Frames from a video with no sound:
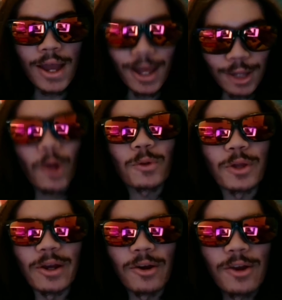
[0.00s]
Hello
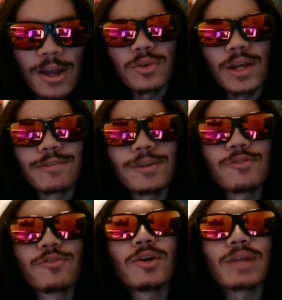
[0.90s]
there. If
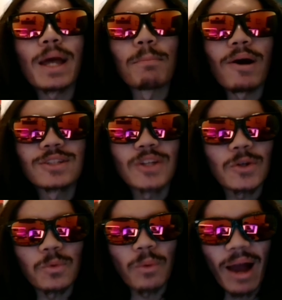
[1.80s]
you feel that Monster
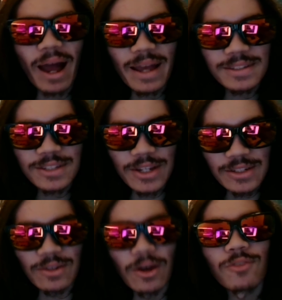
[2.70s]
Hunter Rise is
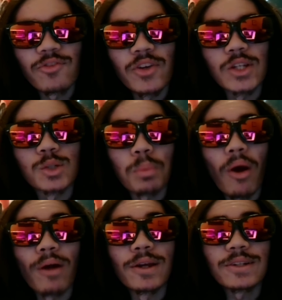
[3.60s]
an unfinished
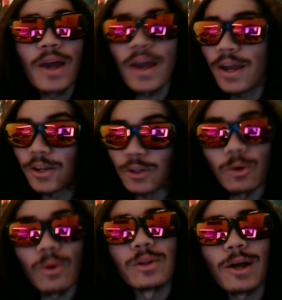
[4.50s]
product, you
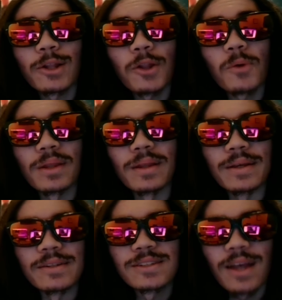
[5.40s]
are not alone in
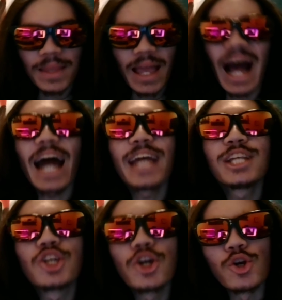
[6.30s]
this. I
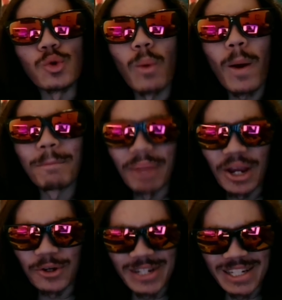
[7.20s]
too
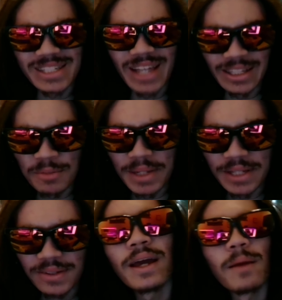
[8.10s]
bear this
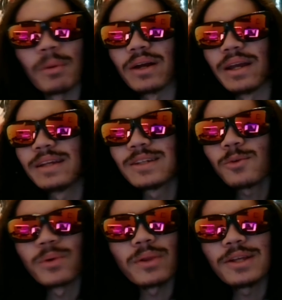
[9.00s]
sentiment. But is it
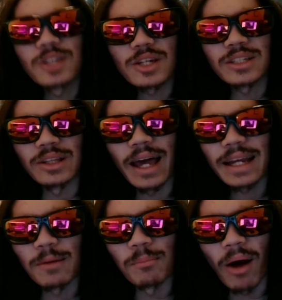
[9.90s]
really just a
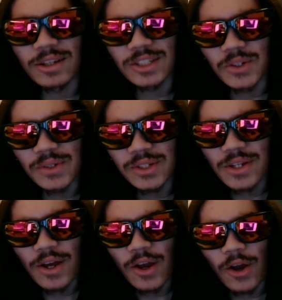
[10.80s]
lack of monsters?
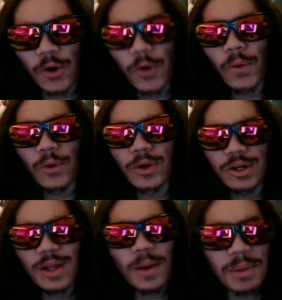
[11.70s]
Or
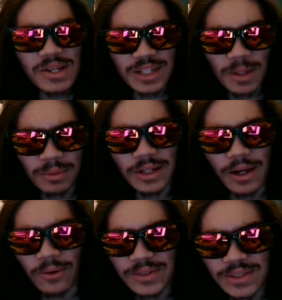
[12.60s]
could there be something
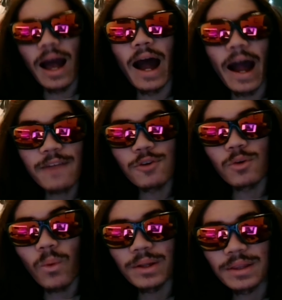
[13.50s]
else? I for
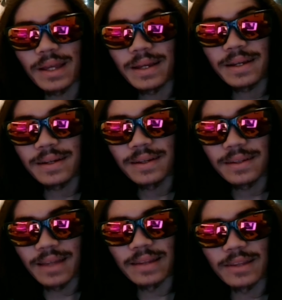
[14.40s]
one think
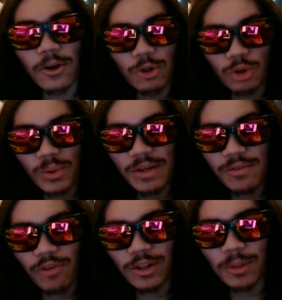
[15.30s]
that there are three
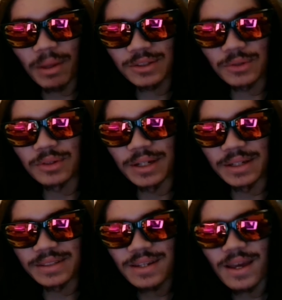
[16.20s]
fundamental
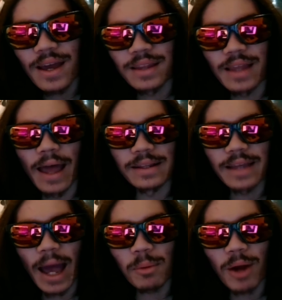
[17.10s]
things that
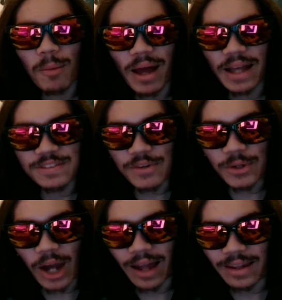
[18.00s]
Capcom has
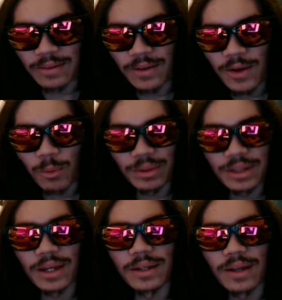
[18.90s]
forgotten
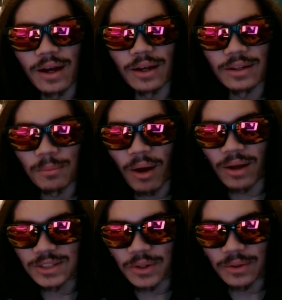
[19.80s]
within the
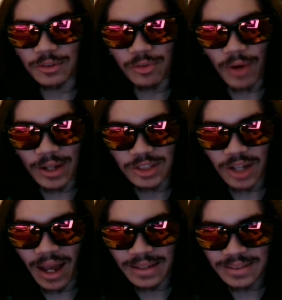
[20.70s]
Monster Hunter
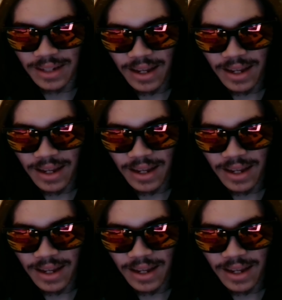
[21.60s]
franchise